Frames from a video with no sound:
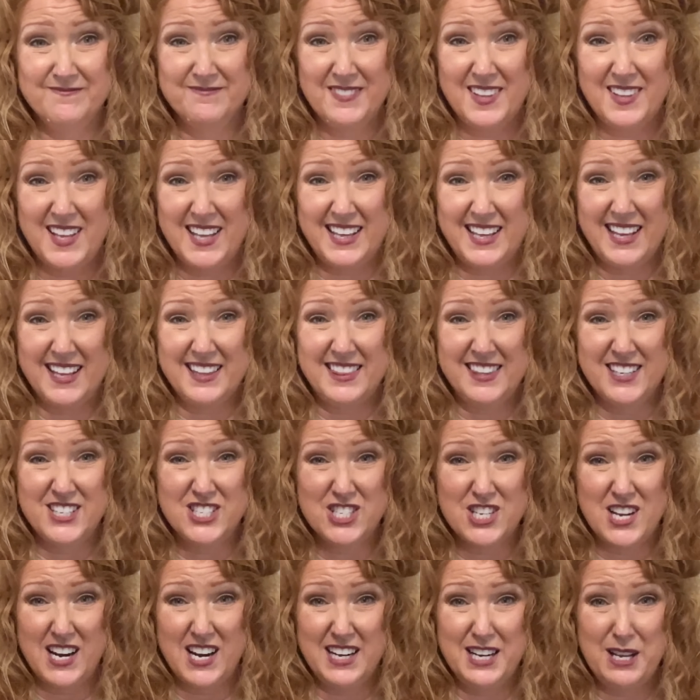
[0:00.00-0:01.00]
I got the
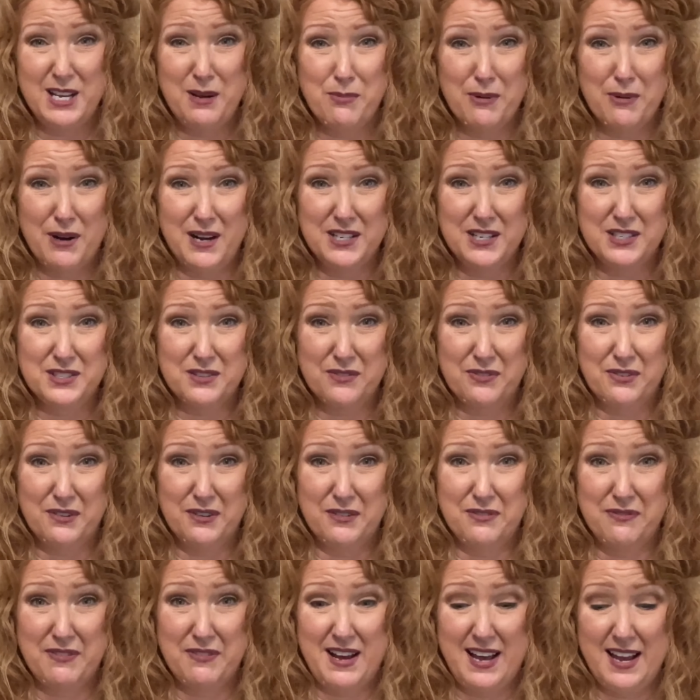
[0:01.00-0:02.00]
Shiny Brites for
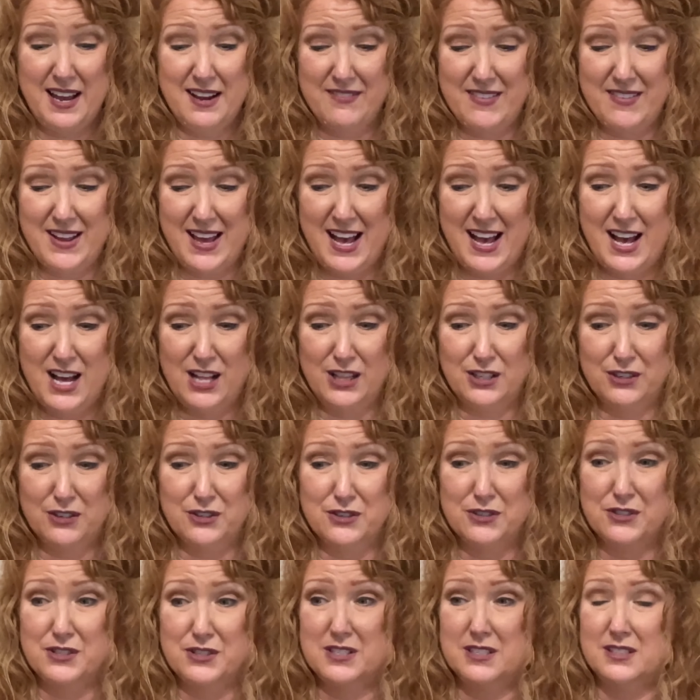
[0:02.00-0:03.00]

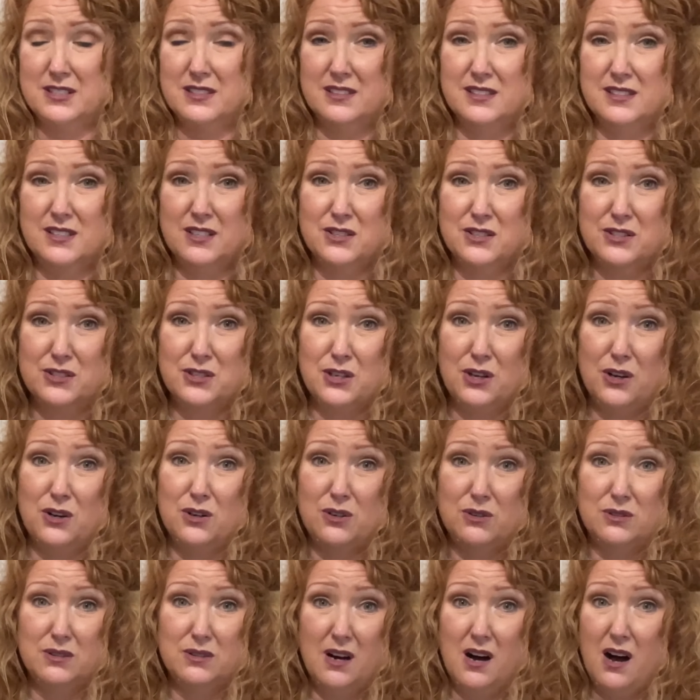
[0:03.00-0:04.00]
$5.
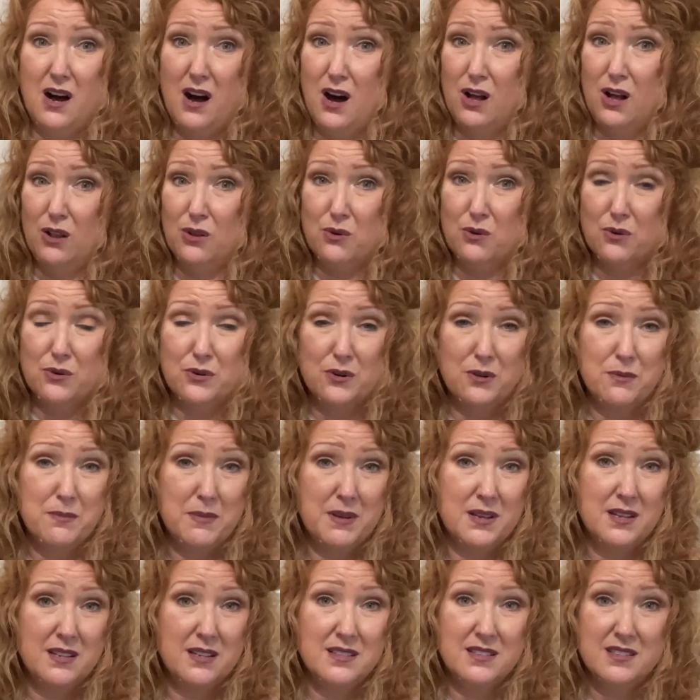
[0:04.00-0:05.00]
So all
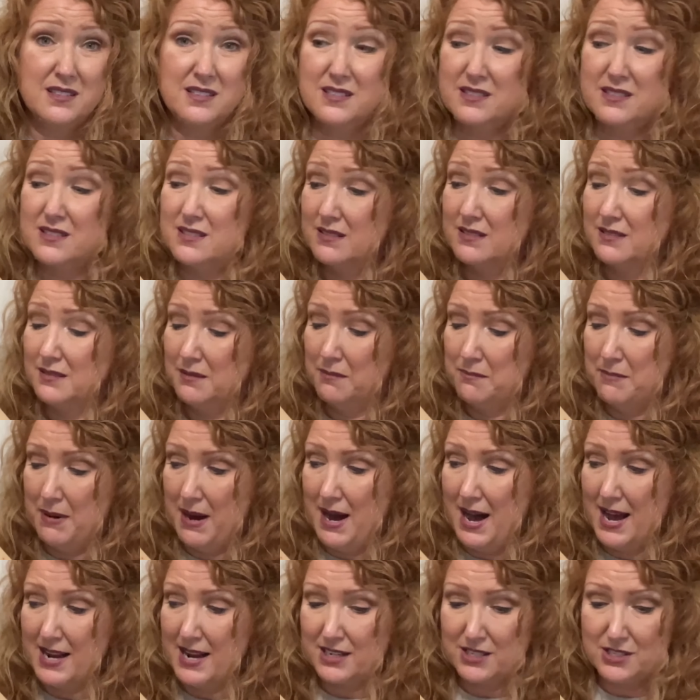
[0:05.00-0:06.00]
ornaments,
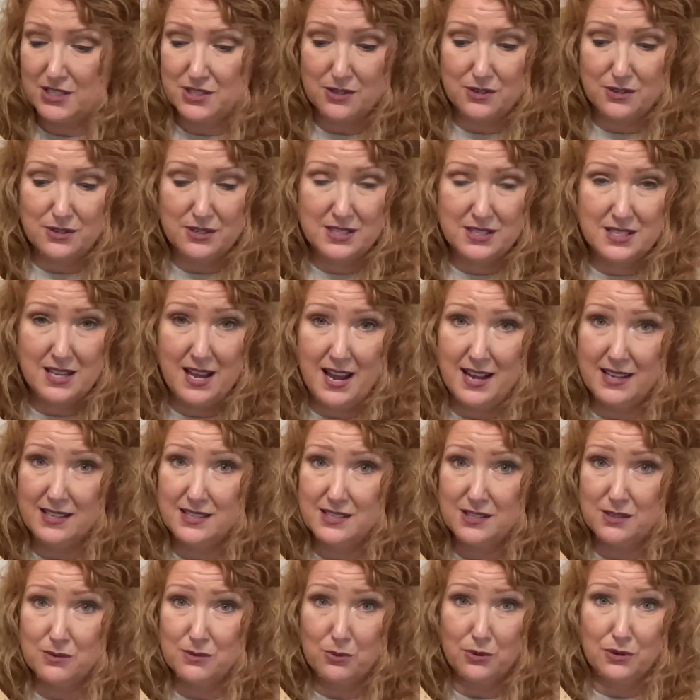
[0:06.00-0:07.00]
boxed or
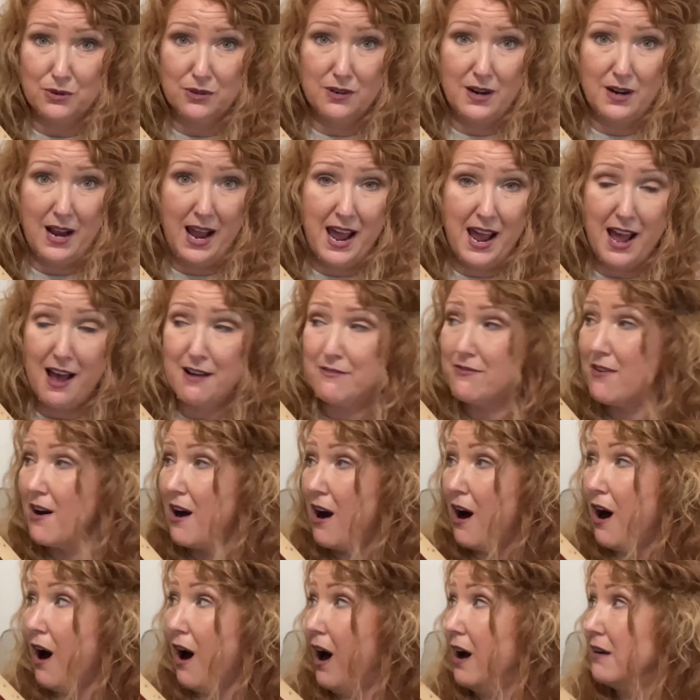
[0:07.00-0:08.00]
sets, were half
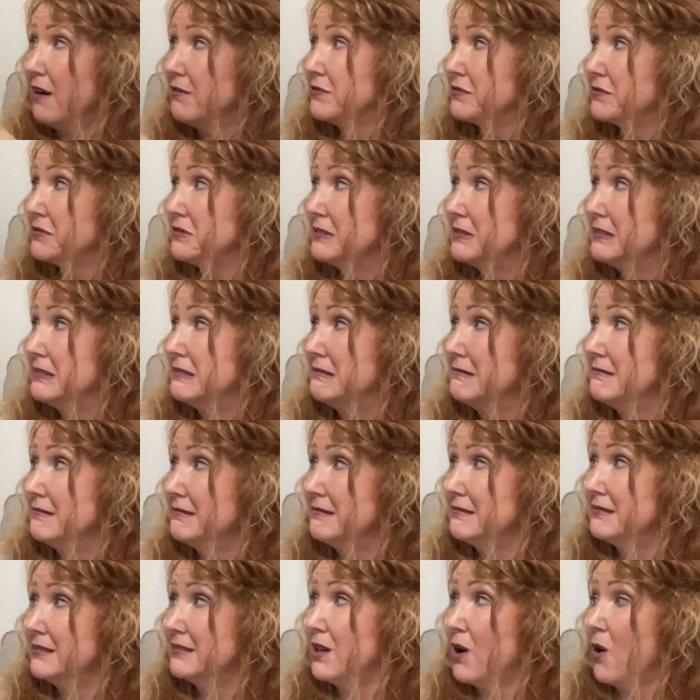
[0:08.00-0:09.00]
off.
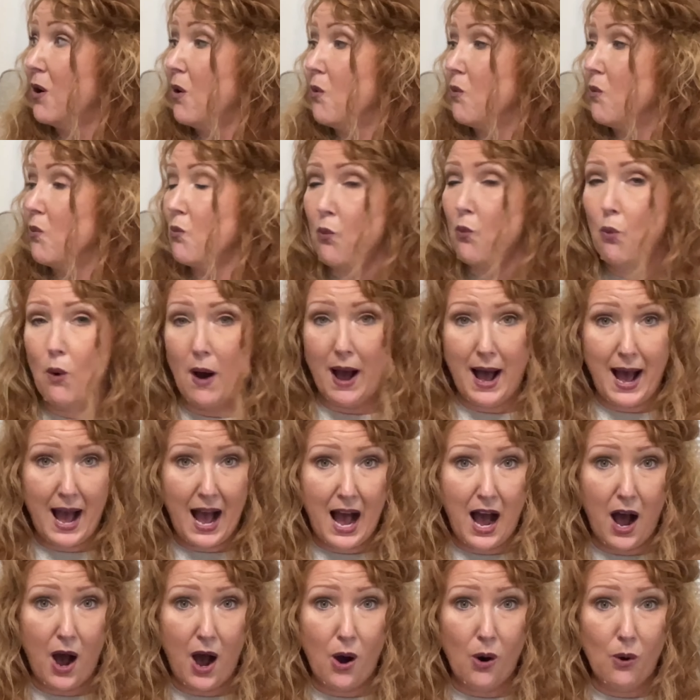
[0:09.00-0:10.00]

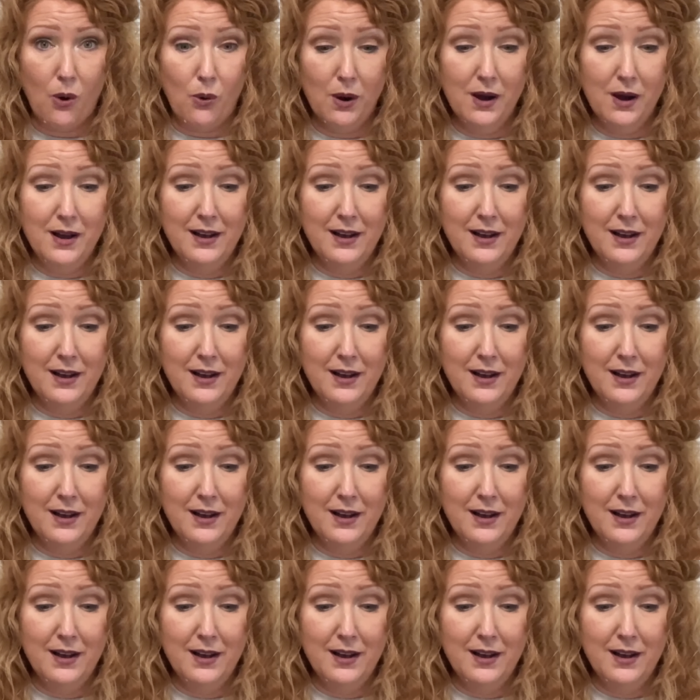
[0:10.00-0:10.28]
Wow.